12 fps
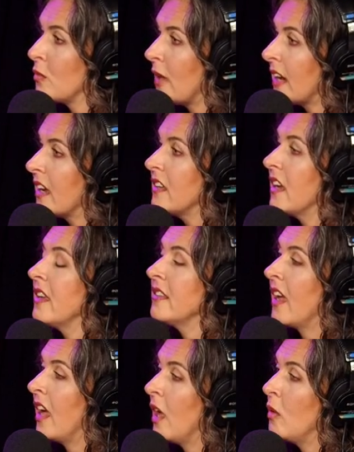
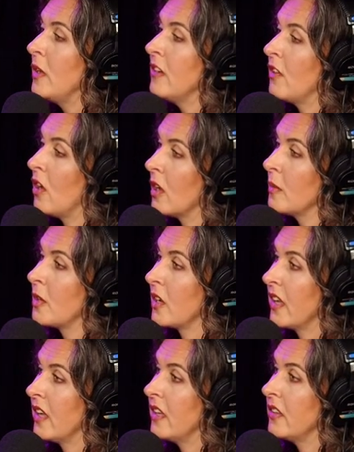recognize how we have harmed
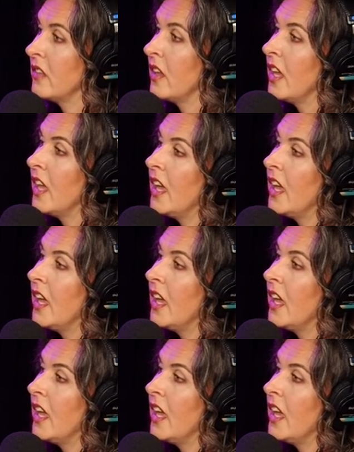our kids